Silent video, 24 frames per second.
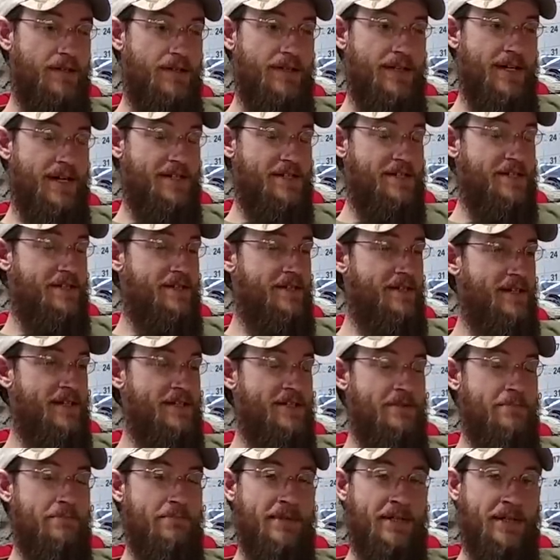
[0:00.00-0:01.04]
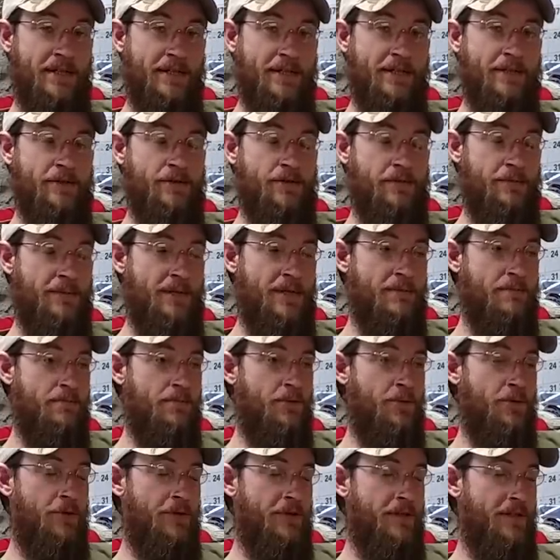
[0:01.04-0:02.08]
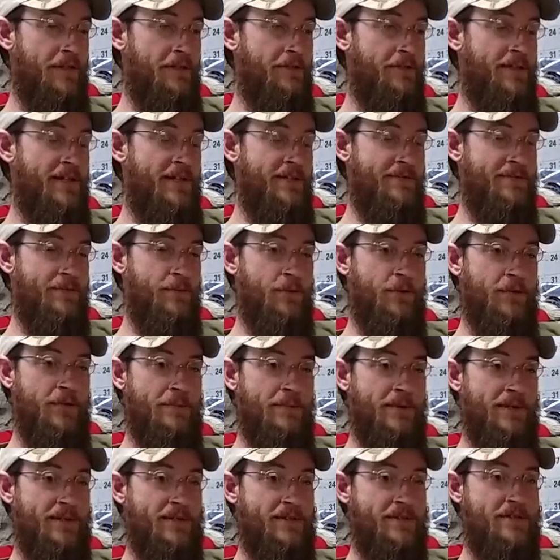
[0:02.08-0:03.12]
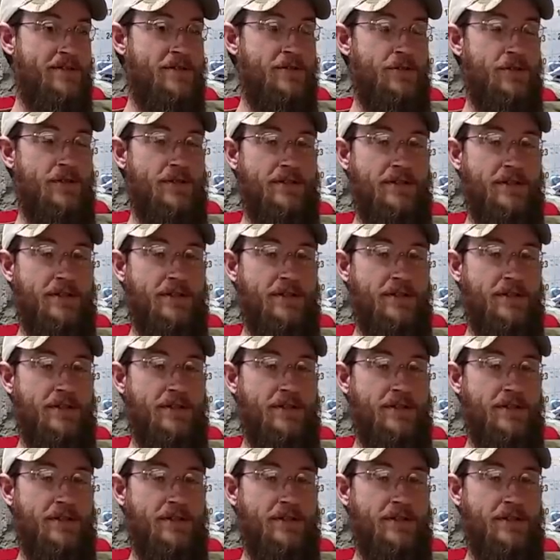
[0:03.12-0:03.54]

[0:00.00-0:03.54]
that's that's a big deal in my book. I don't have to worry about the soot.